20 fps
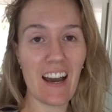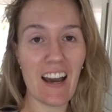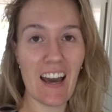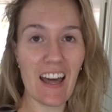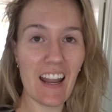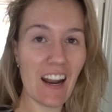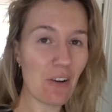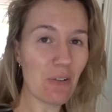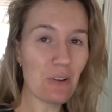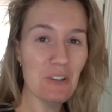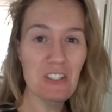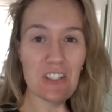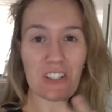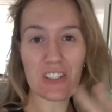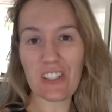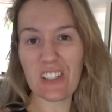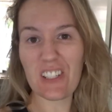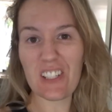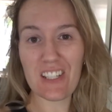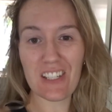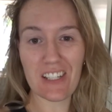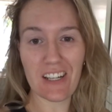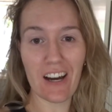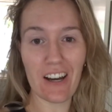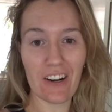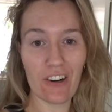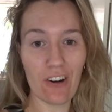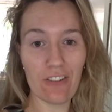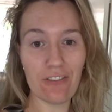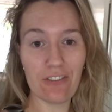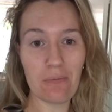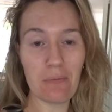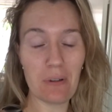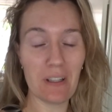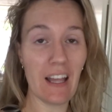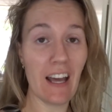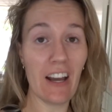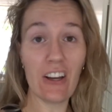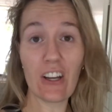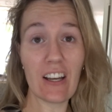I was just going to start off and be
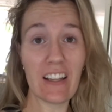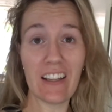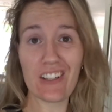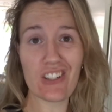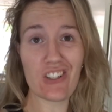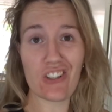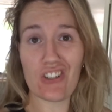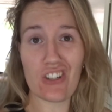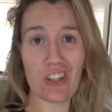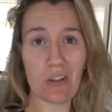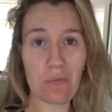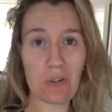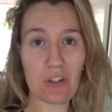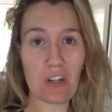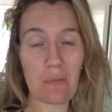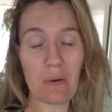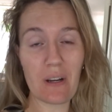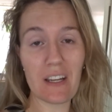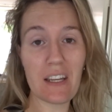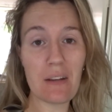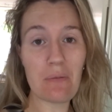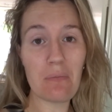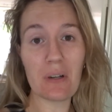like, okay, let's just jump straight back in.